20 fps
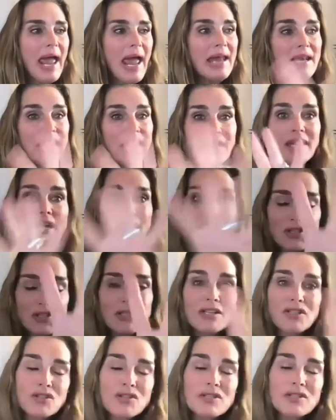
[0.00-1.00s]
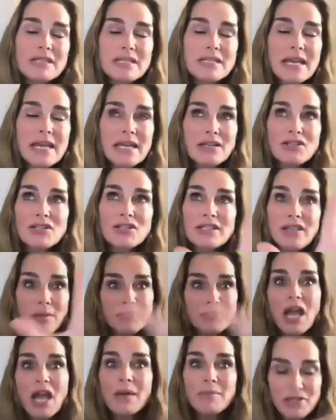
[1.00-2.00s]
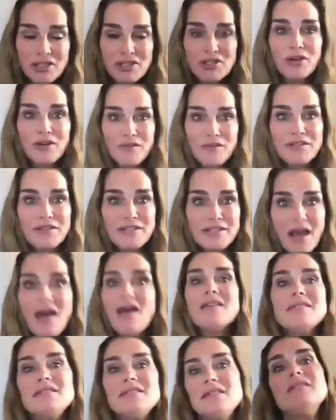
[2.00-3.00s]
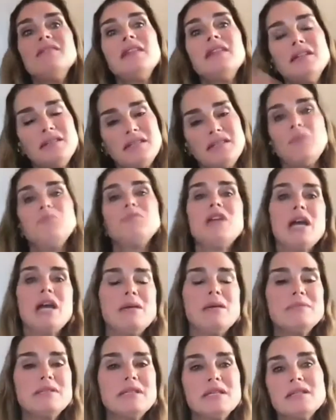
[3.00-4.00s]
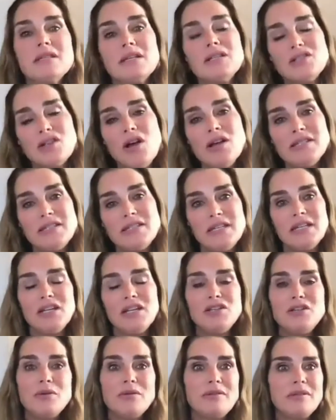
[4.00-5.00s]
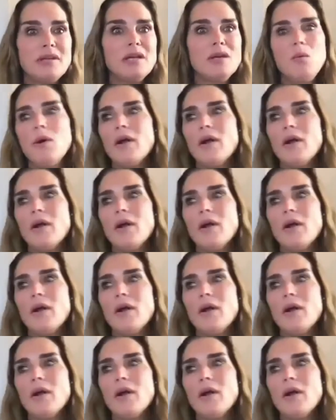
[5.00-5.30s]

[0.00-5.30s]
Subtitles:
and then it sometimes serves us, and then sometimes is exhausting, and you think,